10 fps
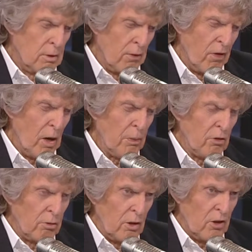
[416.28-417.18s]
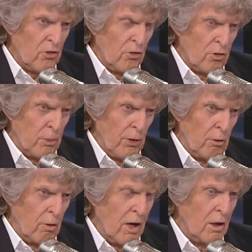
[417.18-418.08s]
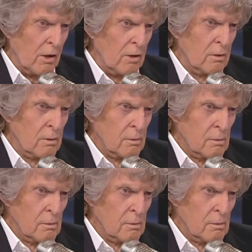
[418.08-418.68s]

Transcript: develop this relationship with O'Reilly?